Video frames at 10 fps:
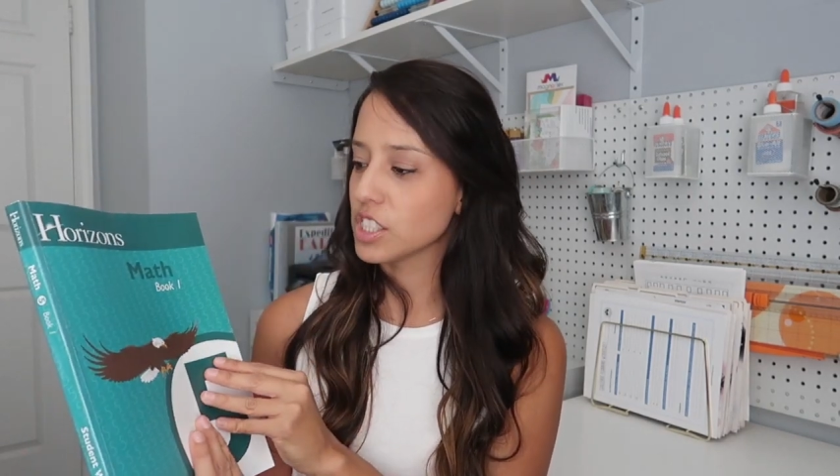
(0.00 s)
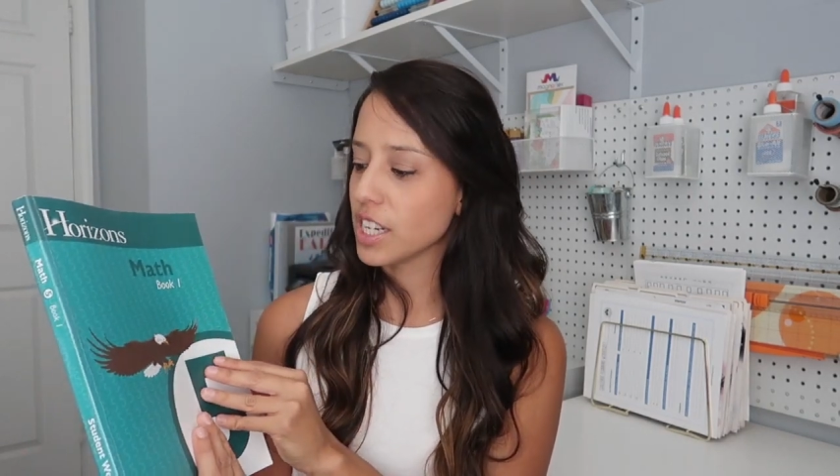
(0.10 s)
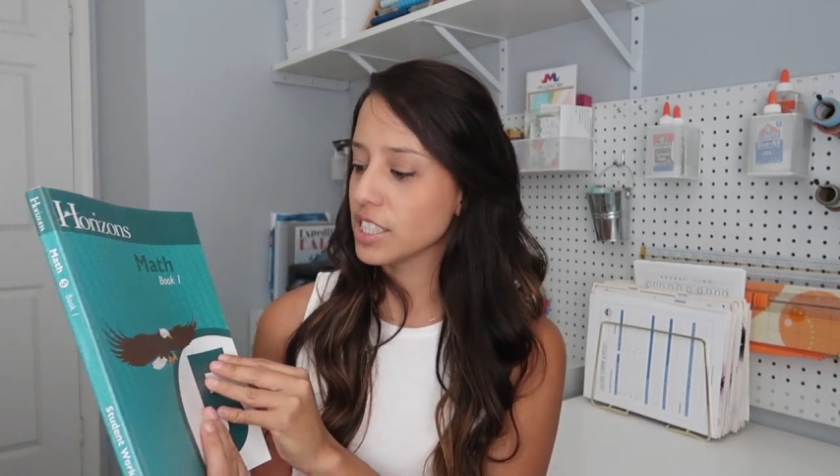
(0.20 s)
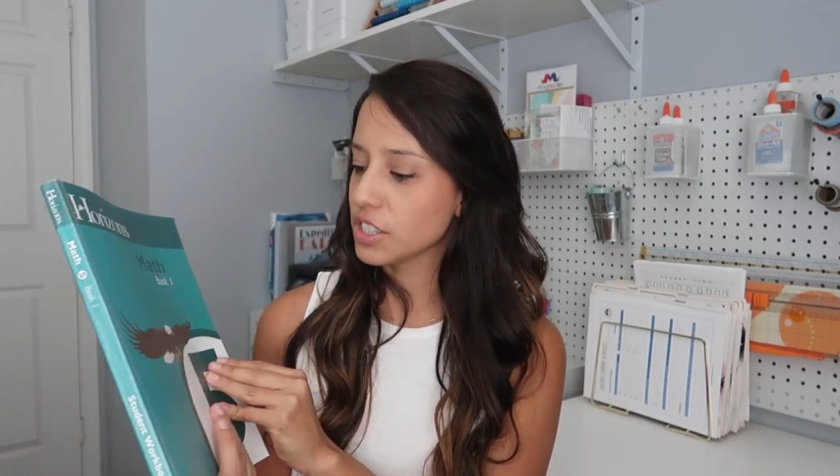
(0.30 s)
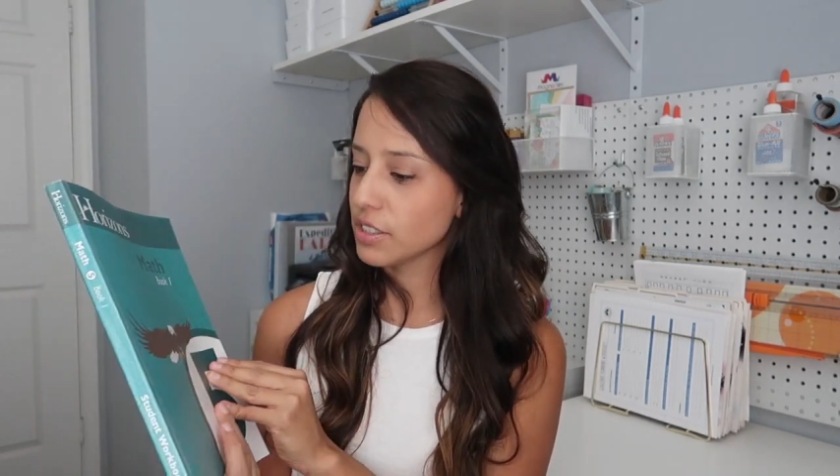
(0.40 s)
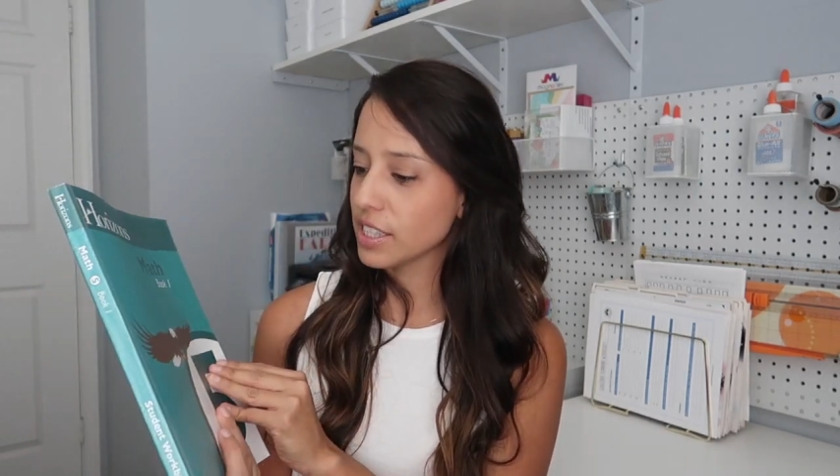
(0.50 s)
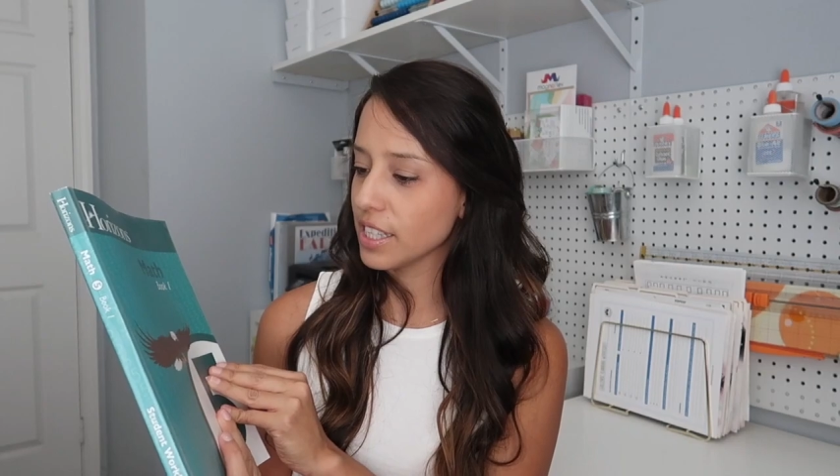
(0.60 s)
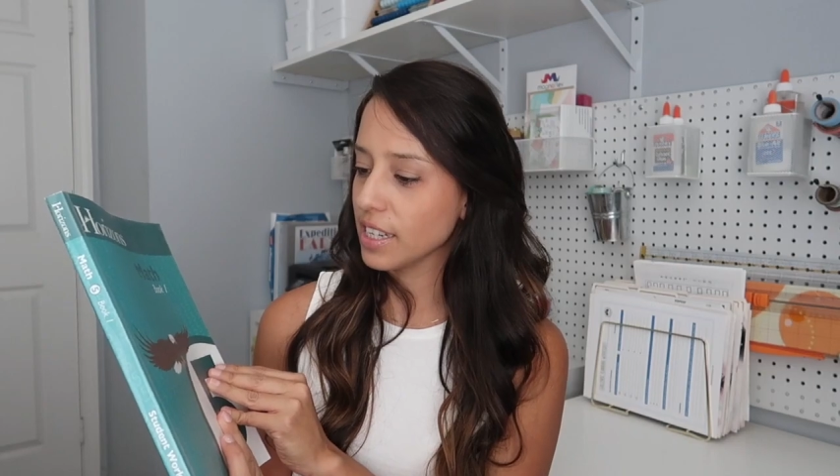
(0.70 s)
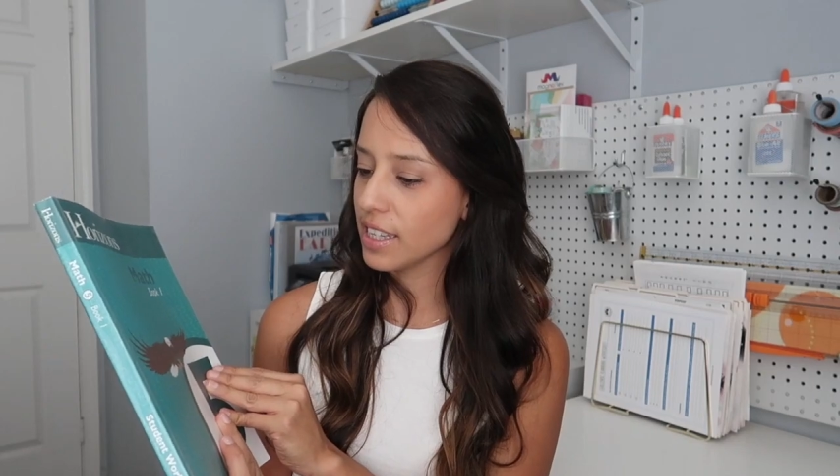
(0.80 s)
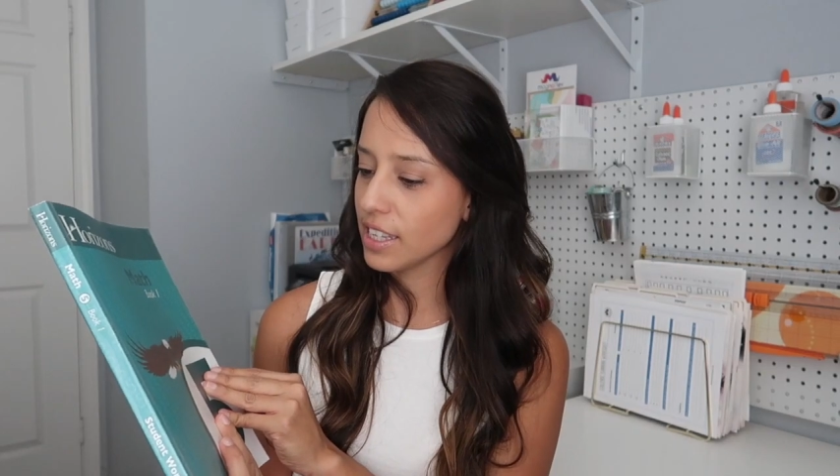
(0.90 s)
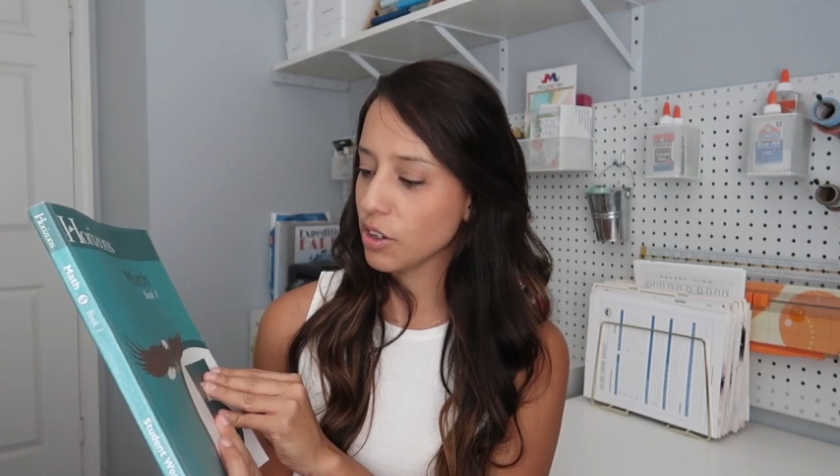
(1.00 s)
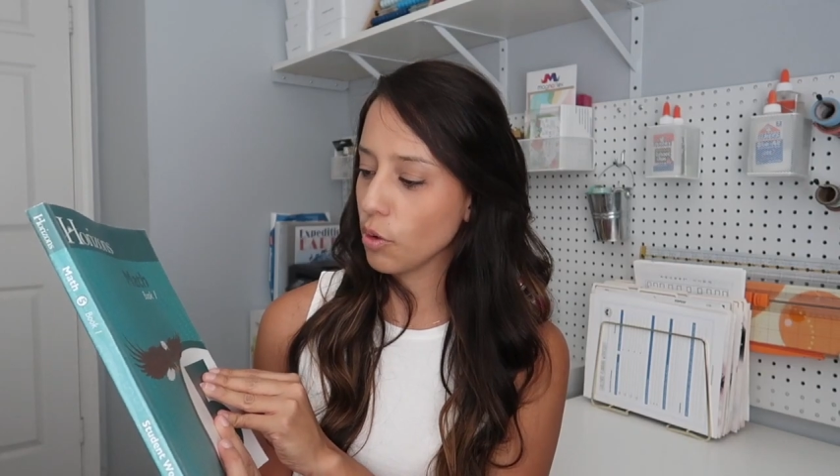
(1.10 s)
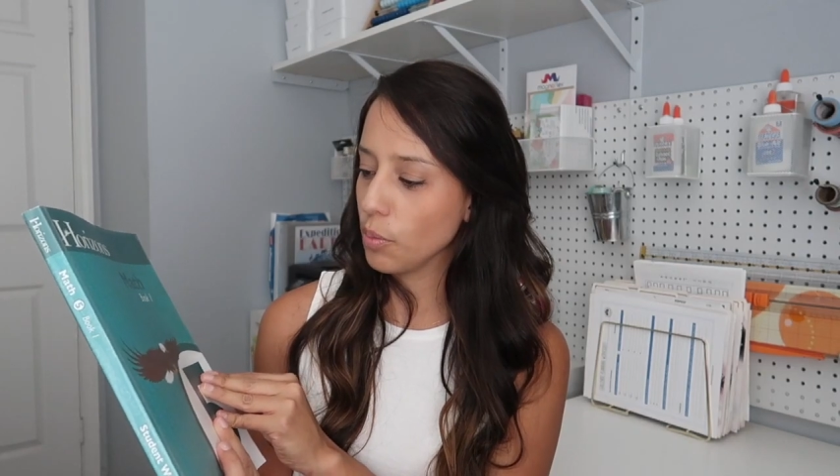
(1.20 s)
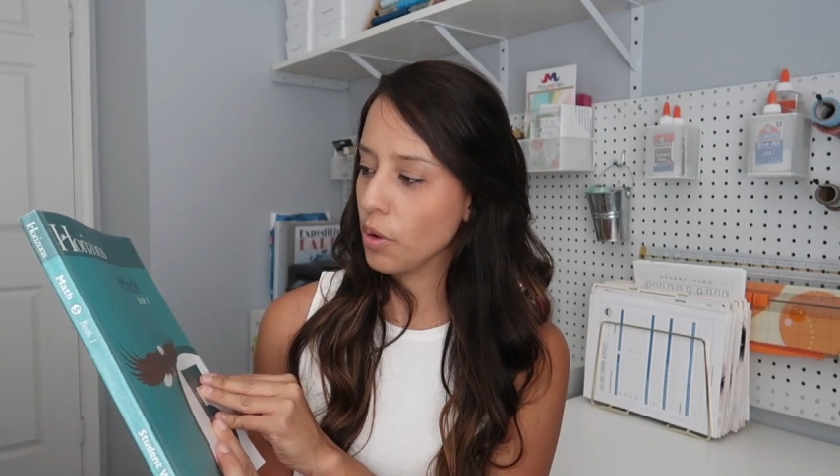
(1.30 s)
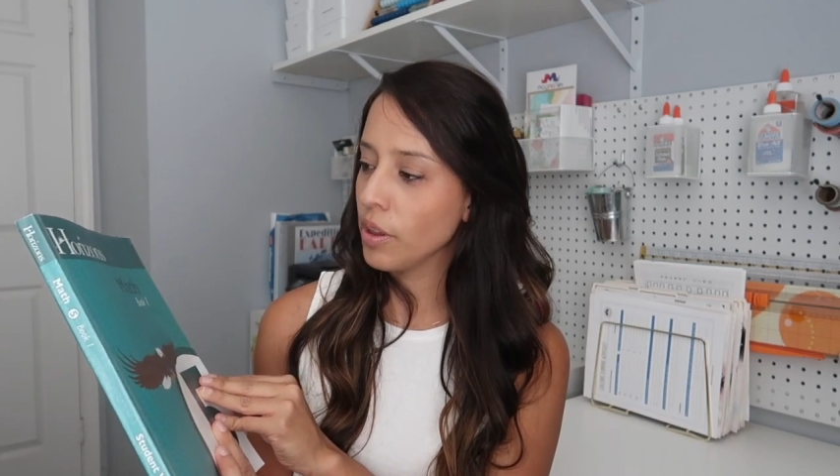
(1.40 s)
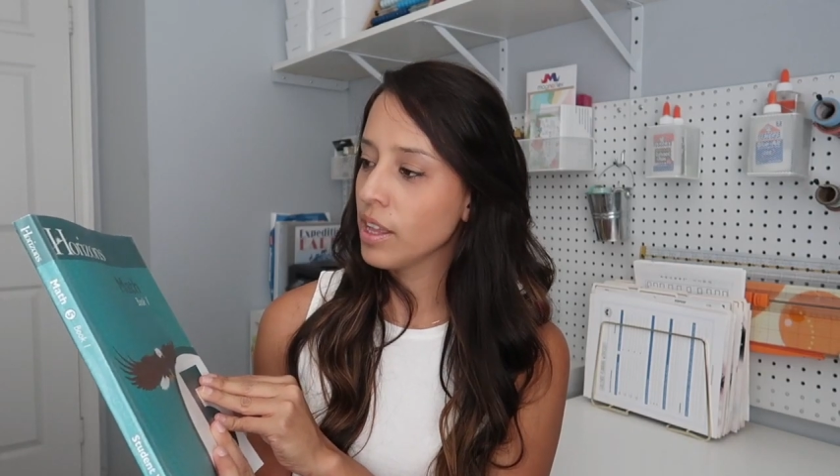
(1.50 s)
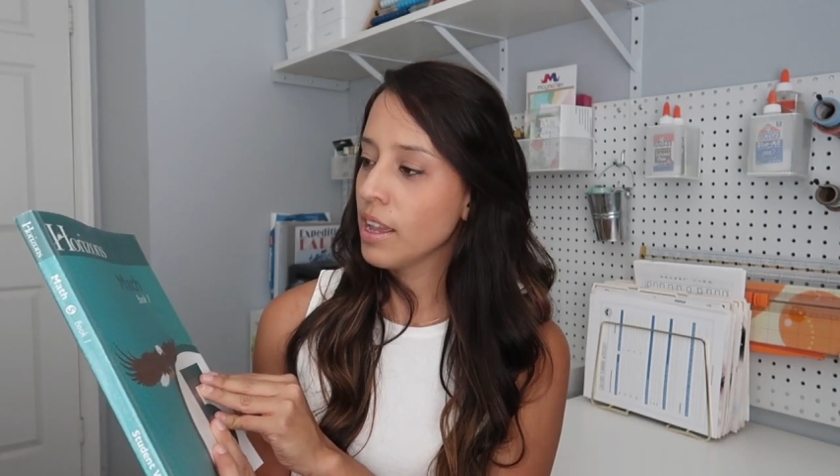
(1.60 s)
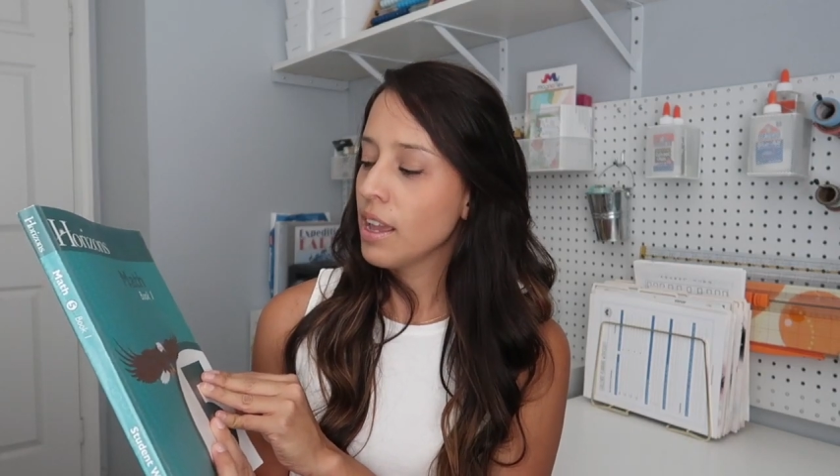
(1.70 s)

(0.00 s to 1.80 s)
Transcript: shine to it than I think normal.